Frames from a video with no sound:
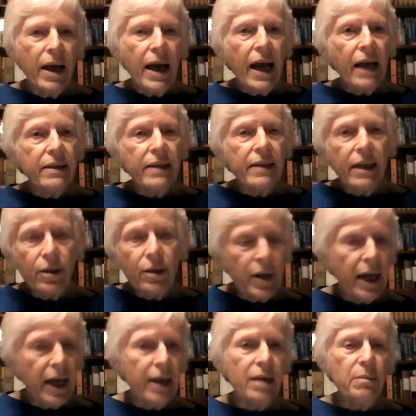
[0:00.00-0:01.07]
And they
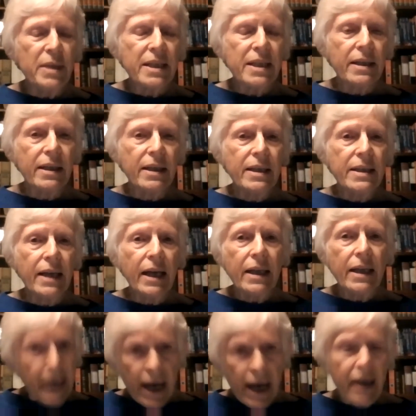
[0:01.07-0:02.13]
unanimously said,
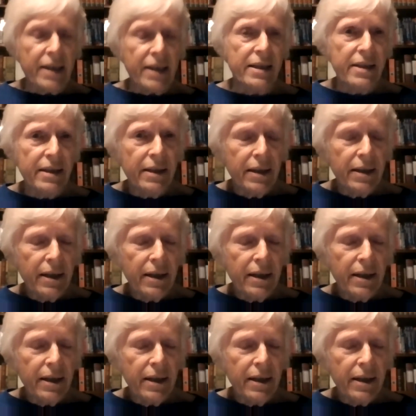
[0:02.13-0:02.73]
yes,